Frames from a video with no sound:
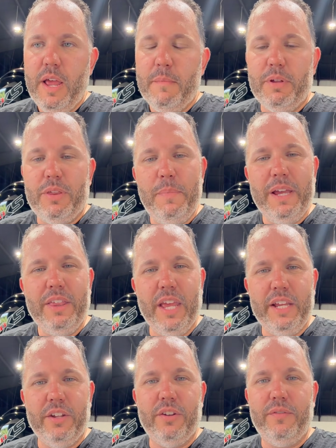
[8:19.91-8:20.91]
But the big thing
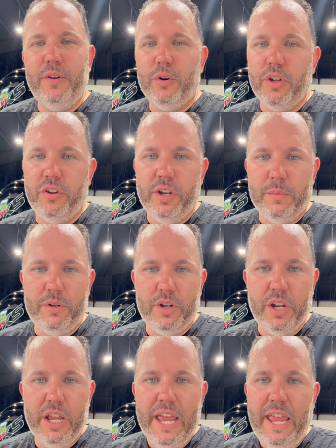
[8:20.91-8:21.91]
is the fuel
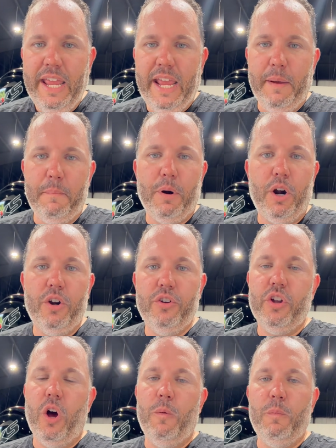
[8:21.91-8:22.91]
consumption. It burns
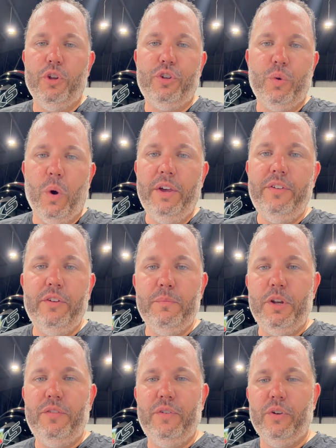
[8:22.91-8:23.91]
almost twice as
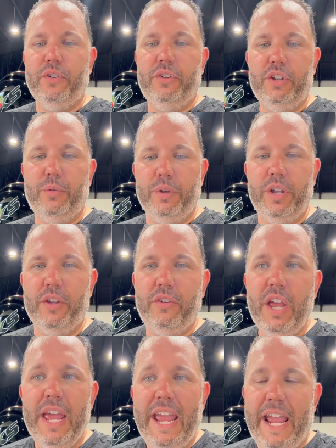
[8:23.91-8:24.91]
much fuel as this one does,
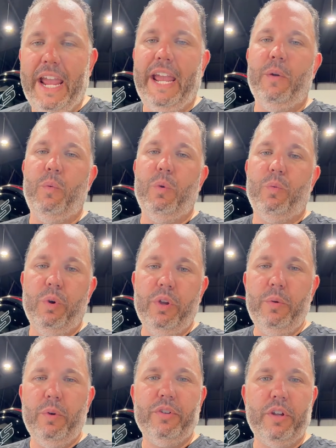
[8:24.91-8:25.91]
and we really
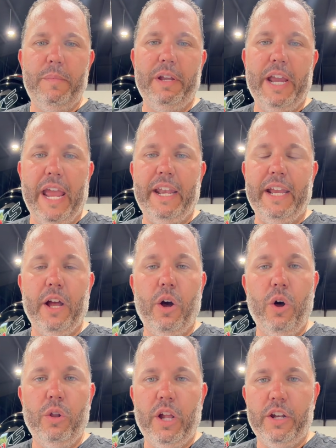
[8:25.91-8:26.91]
wasn't going to be gaining a
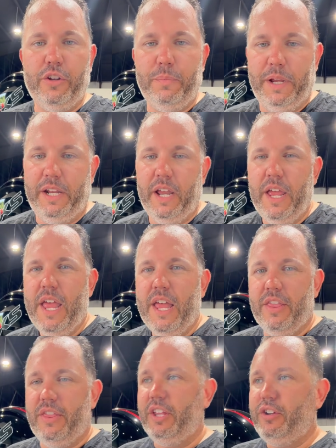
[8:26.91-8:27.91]
whole lot of speed.
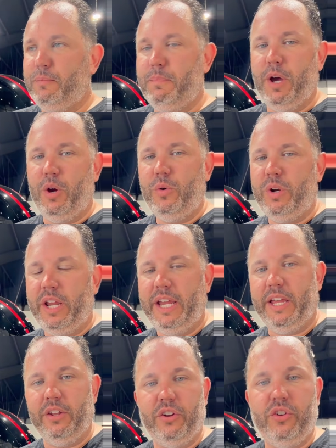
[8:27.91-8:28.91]
This boat
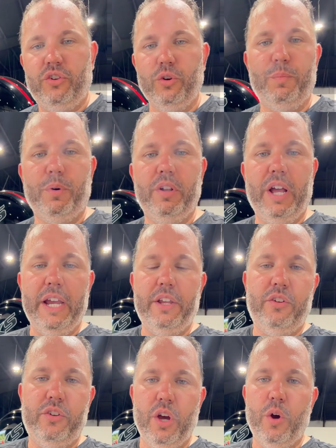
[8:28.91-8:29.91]
is super light,
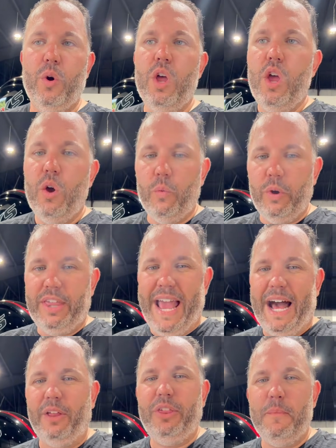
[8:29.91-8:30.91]
so
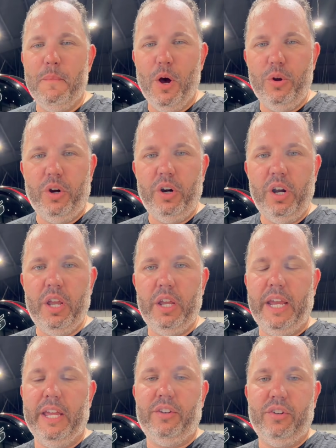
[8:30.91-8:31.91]
without the motor,
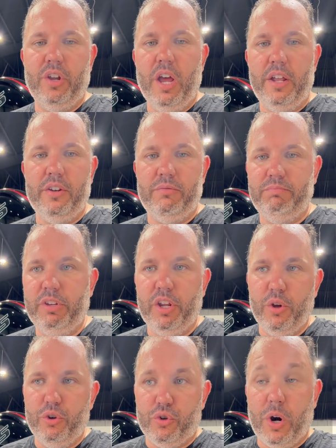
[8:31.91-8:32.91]
it's
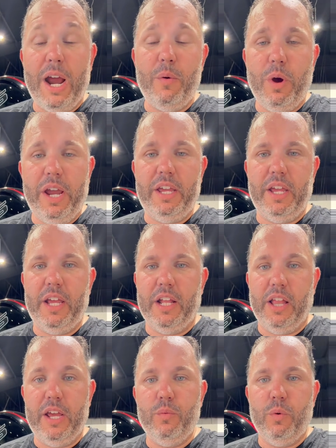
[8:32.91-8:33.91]
dry weight,
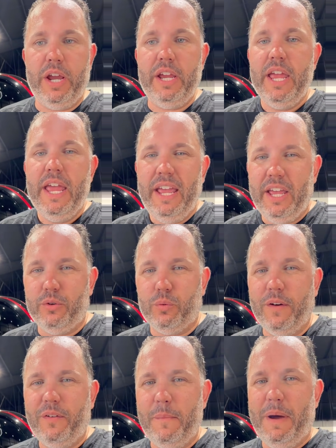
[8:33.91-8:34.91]
laden weight is
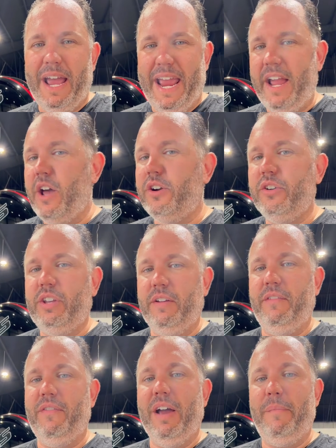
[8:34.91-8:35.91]
roughly about
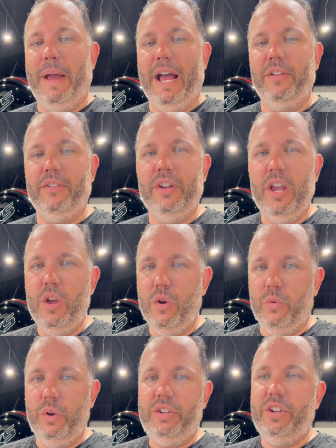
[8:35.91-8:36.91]
875 pounds,
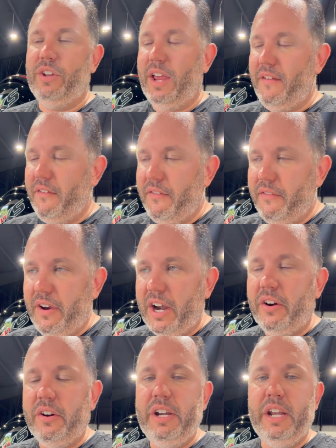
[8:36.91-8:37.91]
which is a
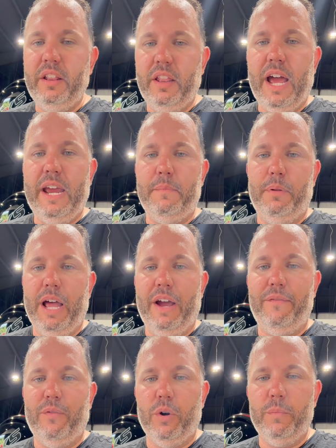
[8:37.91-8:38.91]
very light
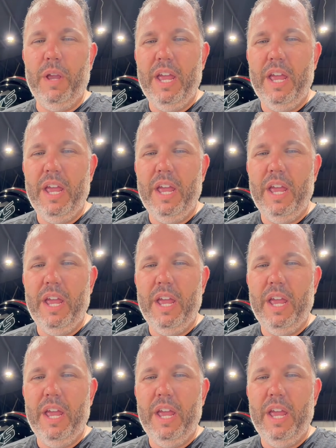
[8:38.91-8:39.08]
platform.